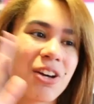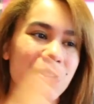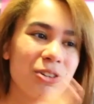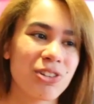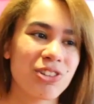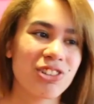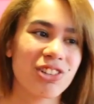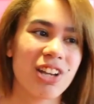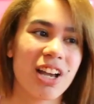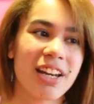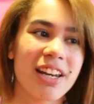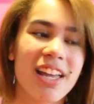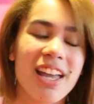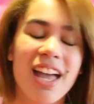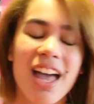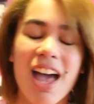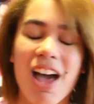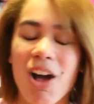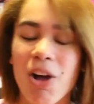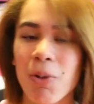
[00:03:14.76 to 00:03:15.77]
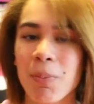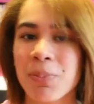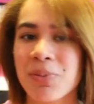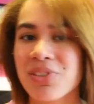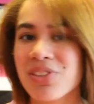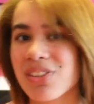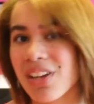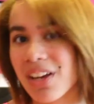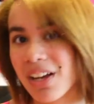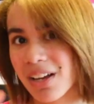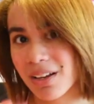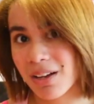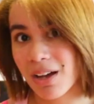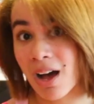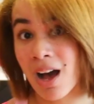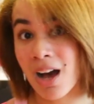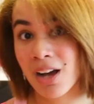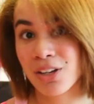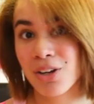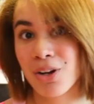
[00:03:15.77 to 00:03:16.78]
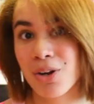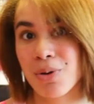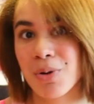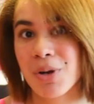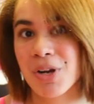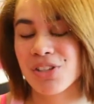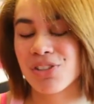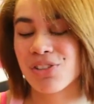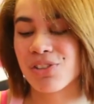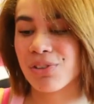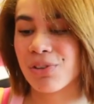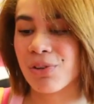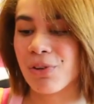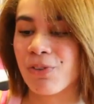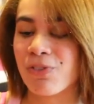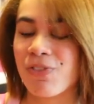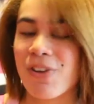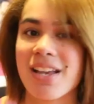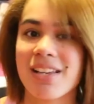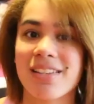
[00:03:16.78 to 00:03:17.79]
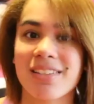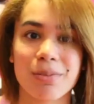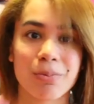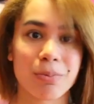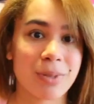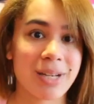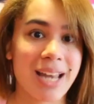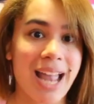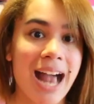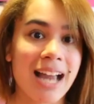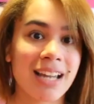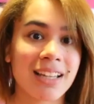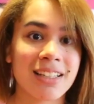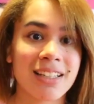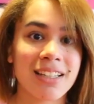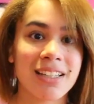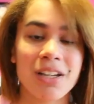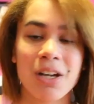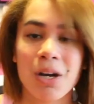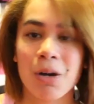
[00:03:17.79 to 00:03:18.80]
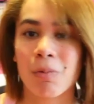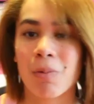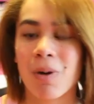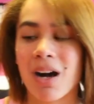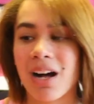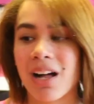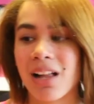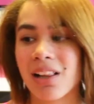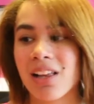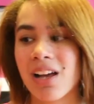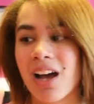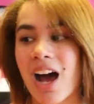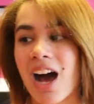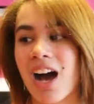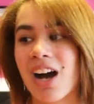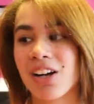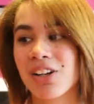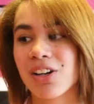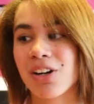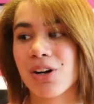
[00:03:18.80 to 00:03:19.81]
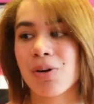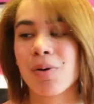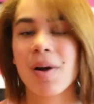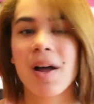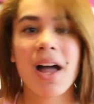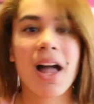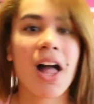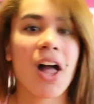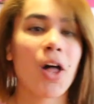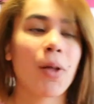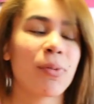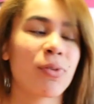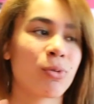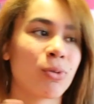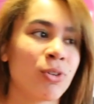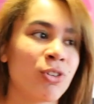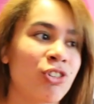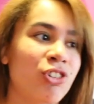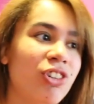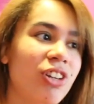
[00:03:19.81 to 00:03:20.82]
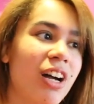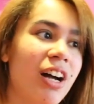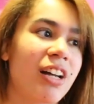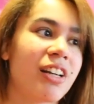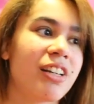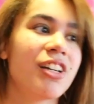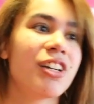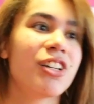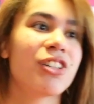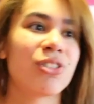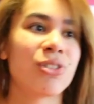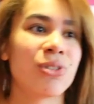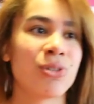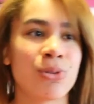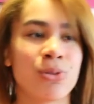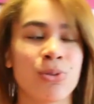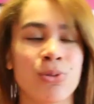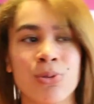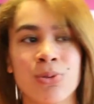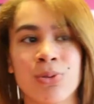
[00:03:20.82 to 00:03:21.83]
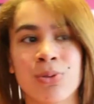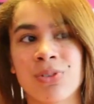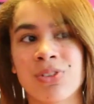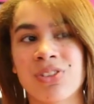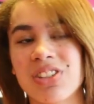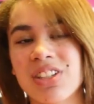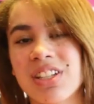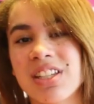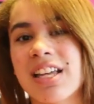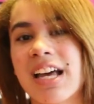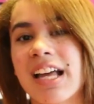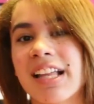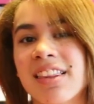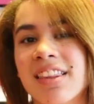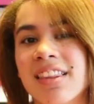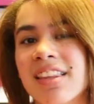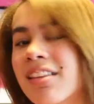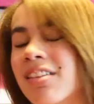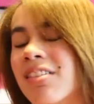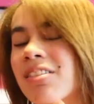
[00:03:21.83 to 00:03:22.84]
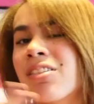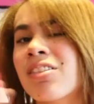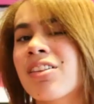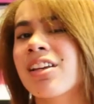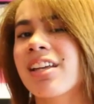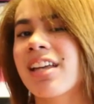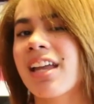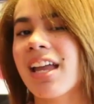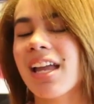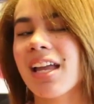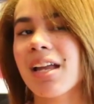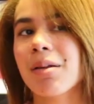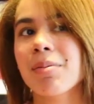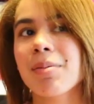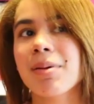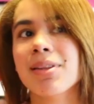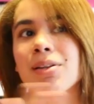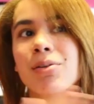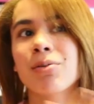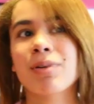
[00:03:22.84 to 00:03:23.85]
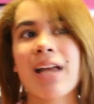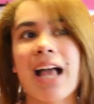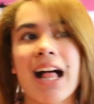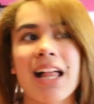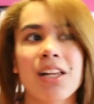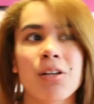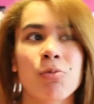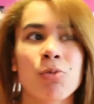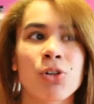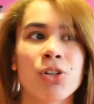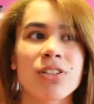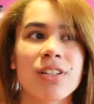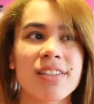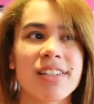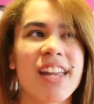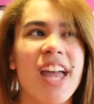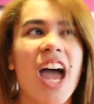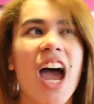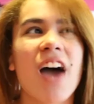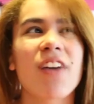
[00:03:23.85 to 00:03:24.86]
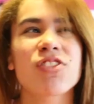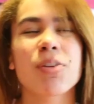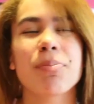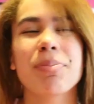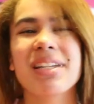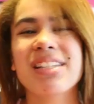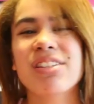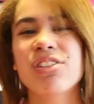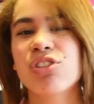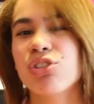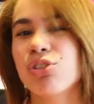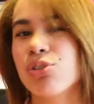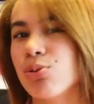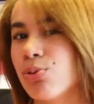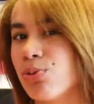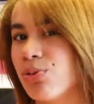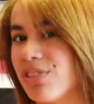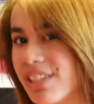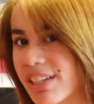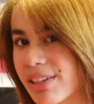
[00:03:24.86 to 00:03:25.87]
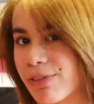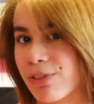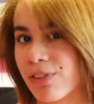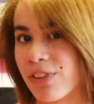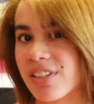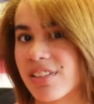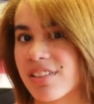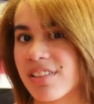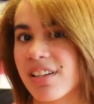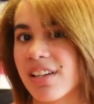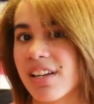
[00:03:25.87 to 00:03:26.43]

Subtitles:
Rushian helps Akko to face reality, while Akko helps Rushian to see that the game and the reality world doesn't have to be too different.